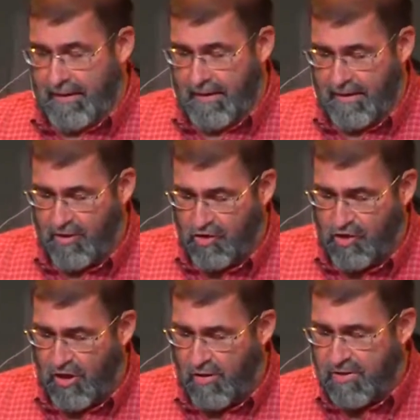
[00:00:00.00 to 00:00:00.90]
and to
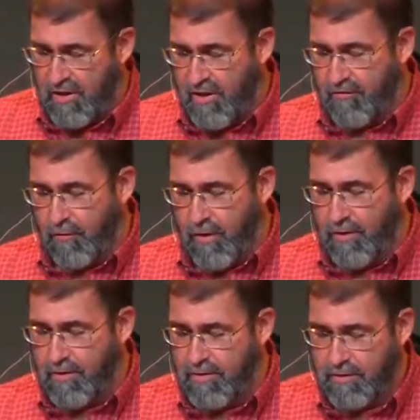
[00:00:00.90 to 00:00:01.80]
share His love for
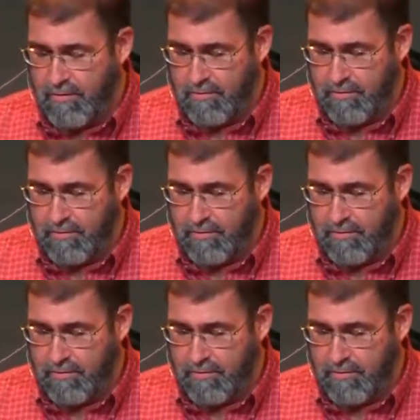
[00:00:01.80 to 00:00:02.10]
others.